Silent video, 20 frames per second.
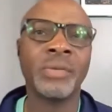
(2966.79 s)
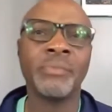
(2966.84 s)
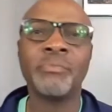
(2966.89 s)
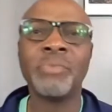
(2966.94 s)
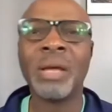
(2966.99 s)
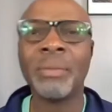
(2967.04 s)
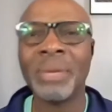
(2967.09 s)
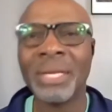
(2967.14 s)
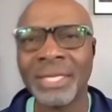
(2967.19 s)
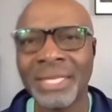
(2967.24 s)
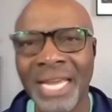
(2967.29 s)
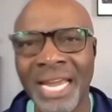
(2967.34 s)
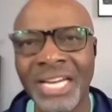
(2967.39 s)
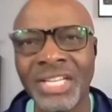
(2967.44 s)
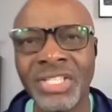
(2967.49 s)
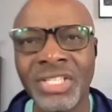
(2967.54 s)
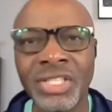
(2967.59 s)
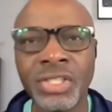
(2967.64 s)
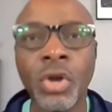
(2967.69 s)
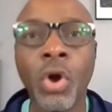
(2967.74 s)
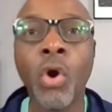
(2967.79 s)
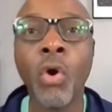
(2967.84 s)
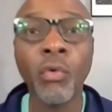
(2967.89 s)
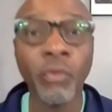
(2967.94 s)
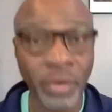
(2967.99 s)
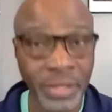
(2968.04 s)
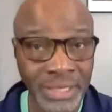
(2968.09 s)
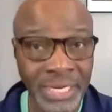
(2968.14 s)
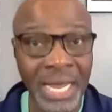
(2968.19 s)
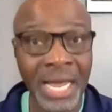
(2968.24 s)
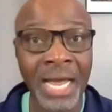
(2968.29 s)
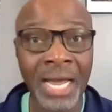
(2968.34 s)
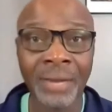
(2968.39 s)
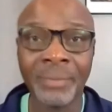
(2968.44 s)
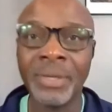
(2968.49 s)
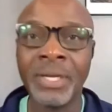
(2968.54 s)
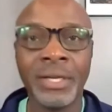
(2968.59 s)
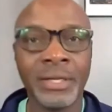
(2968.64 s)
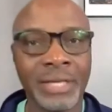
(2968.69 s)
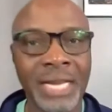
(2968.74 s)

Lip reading: and publications over time,